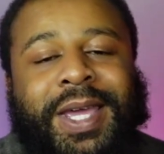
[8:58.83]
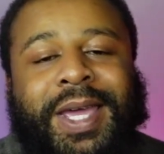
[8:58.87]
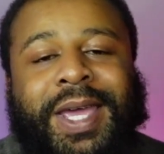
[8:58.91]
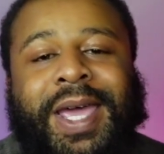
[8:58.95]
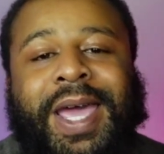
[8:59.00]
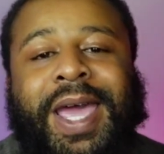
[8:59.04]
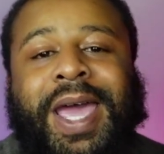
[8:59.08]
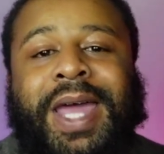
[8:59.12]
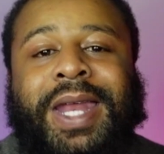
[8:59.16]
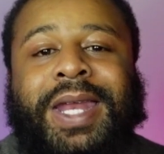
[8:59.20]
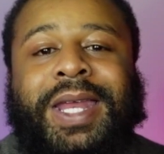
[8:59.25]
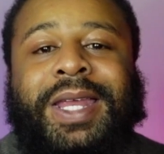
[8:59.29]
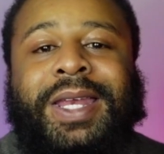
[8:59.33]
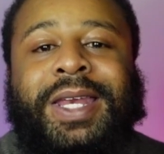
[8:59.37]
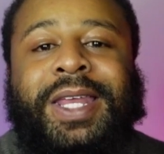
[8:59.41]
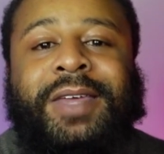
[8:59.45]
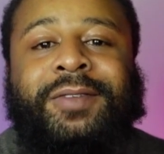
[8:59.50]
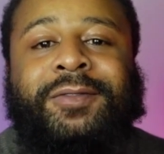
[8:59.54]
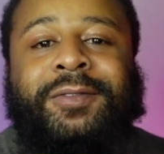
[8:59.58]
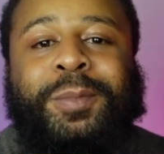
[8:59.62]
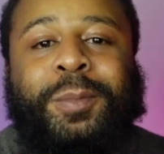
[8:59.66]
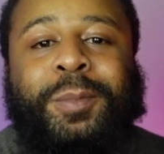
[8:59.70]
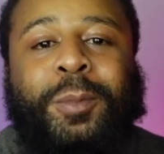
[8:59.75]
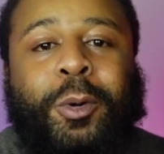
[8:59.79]
And in
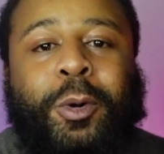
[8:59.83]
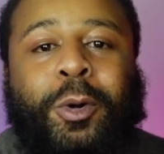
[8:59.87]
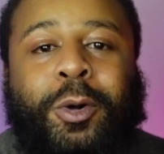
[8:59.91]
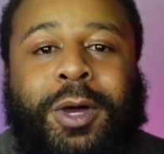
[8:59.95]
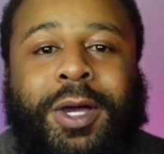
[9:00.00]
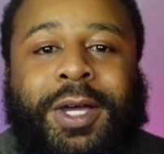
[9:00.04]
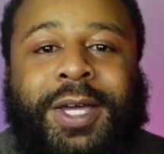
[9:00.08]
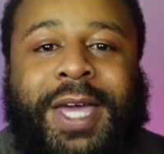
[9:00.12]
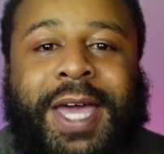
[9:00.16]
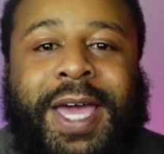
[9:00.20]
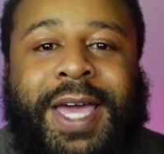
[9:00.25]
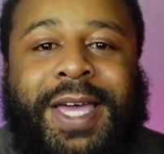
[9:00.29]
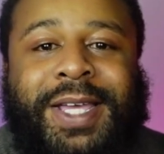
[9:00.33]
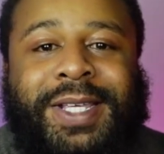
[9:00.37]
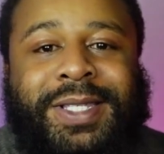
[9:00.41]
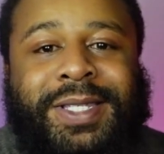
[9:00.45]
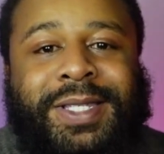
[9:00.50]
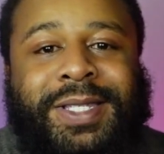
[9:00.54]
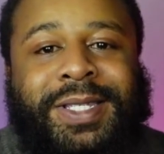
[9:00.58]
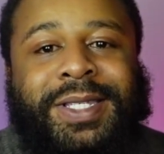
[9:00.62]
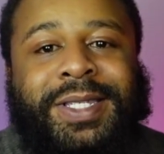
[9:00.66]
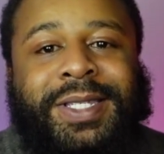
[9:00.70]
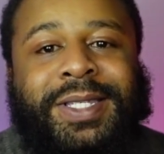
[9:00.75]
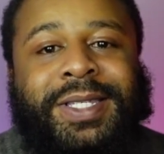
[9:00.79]
even more
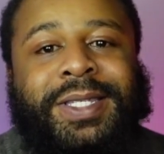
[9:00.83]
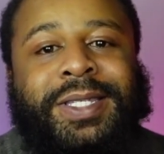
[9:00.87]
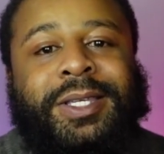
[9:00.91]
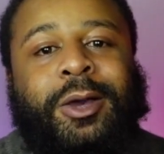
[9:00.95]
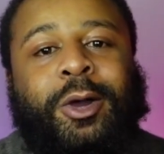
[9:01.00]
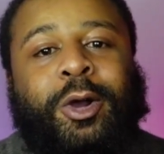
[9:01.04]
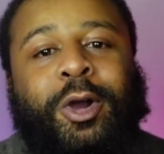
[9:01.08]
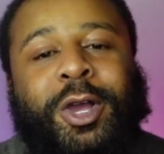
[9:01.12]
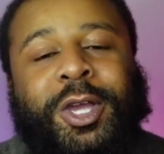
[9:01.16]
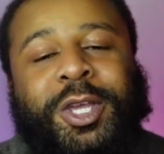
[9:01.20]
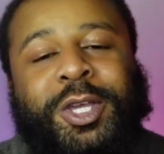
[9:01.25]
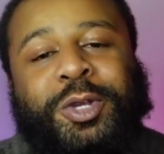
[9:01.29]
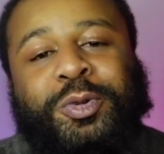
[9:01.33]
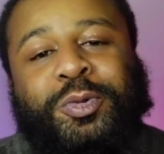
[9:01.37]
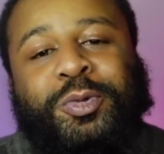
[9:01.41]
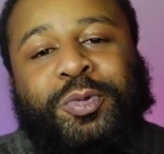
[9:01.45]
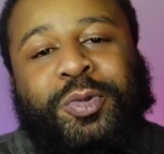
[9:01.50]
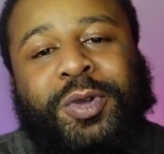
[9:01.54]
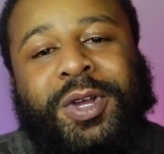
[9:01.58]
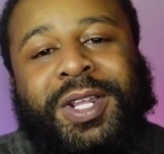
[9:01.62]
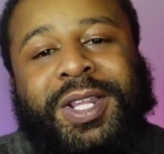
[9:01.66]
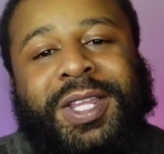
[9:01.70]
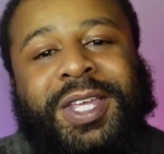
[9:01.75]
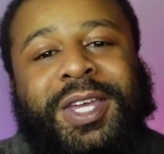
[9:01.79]
cases, are you
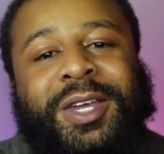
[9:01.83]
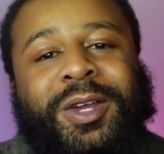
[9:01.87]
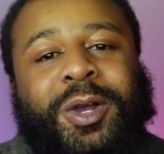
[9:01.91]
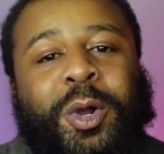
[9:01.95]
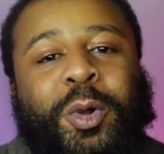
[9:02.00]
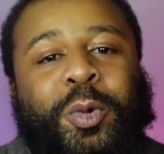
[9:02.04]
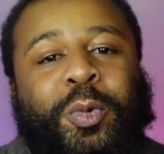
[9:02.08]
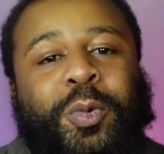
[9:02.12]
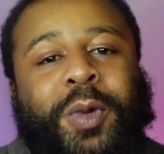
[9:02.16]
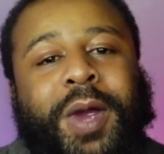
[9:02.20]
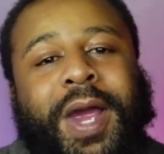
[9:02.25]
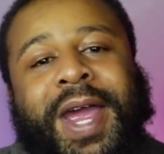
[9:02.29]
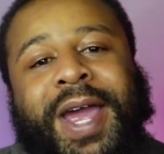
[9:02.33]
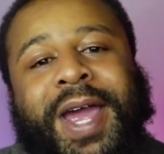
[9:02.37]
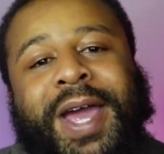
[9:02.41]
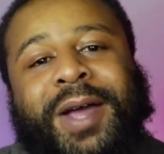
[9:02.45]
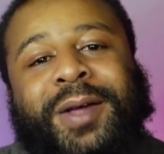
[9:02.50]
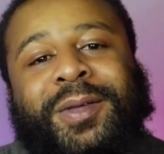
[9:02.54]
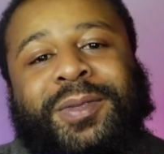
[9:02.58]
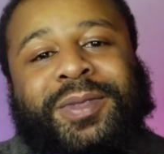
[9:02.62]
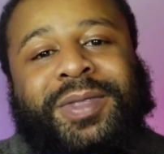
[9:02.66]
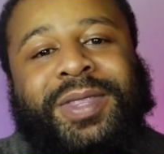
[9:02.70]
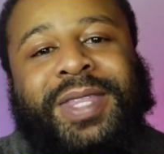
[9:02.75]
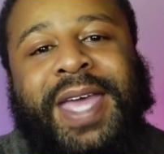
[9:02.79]
really
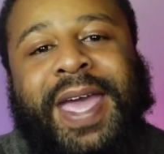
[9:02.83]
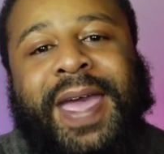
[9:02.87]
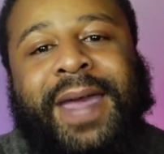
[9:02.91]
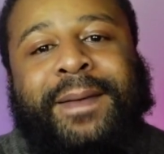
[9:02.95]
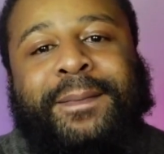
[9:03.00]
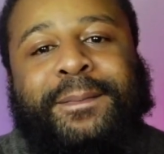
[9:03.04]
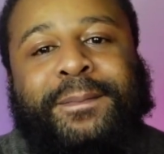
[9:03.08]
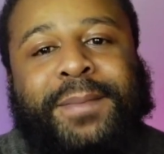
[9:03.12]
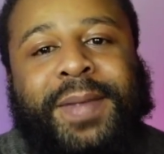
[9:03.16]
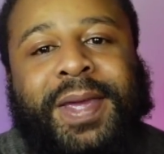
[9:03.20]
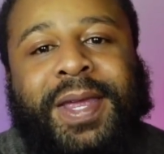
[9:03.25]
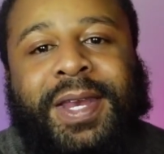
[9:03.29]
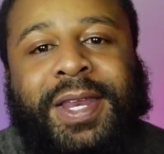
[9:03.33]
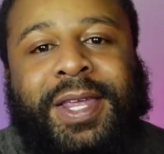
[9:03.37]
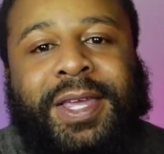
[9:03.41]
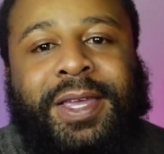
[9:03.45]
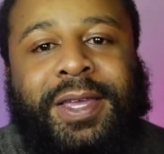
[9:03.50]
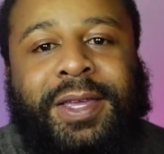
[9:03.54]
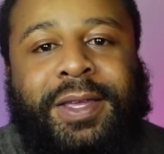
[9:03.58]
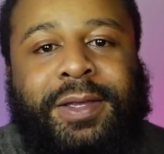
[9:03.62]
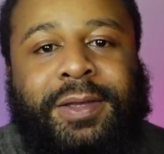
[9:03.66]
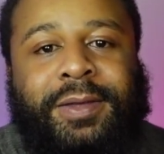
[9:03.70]
around that many